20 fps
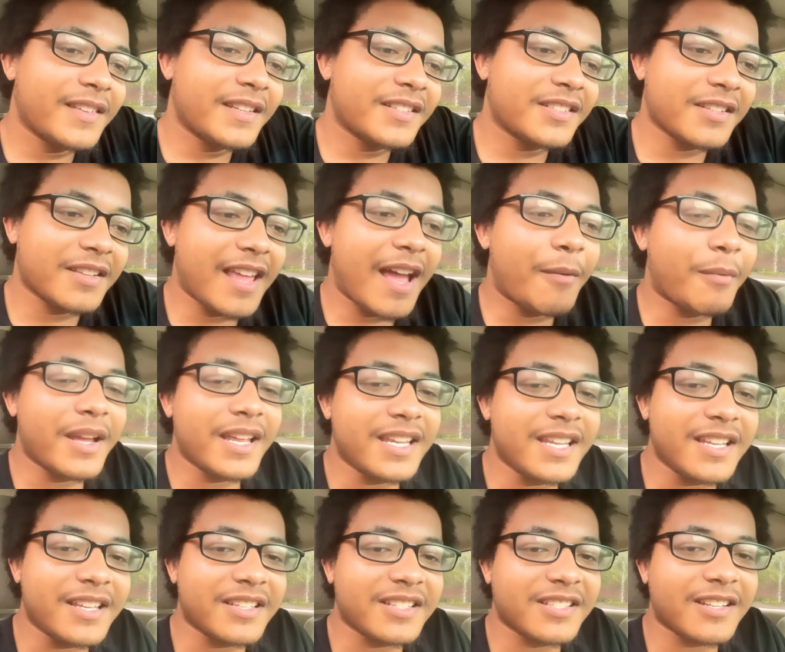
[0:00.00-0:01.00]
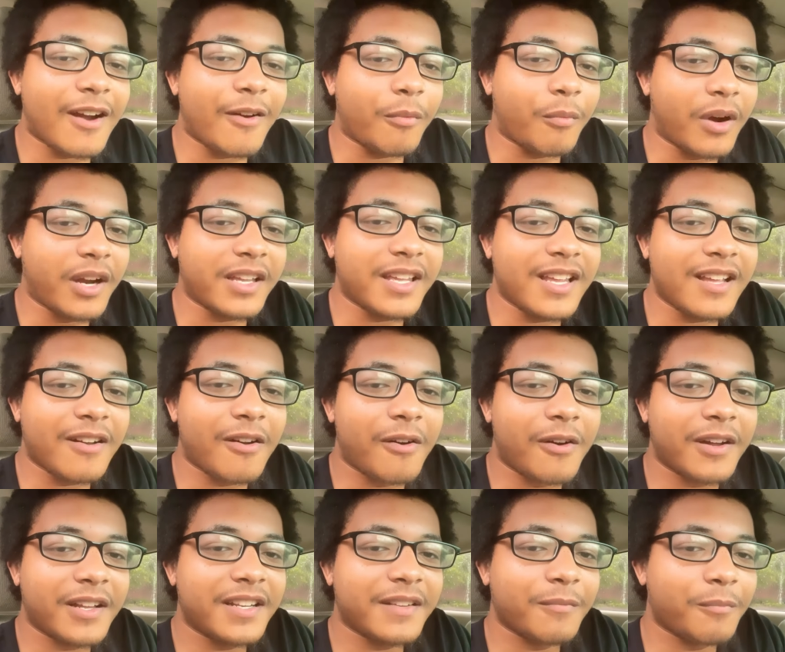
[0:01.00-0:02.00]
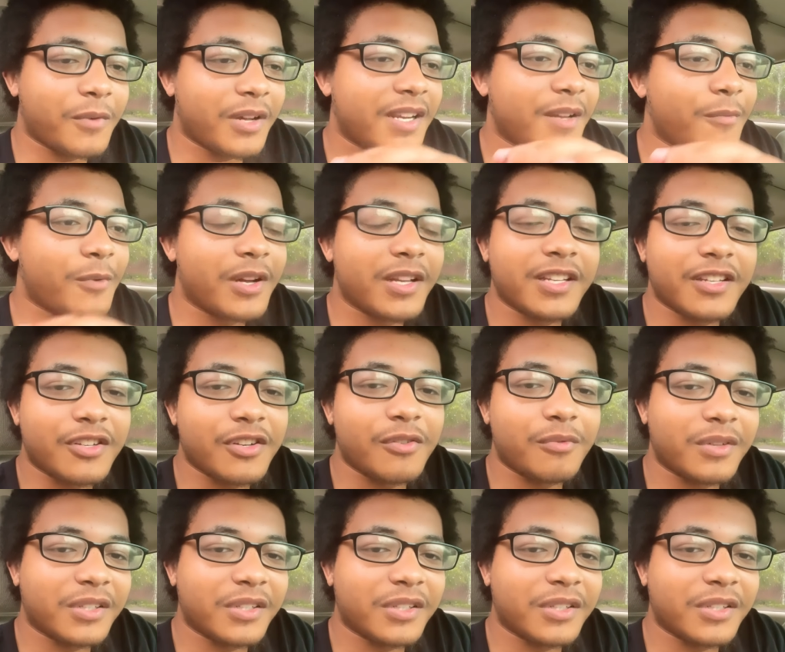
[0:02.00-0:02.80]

so that way he could start working on what he wanted to do,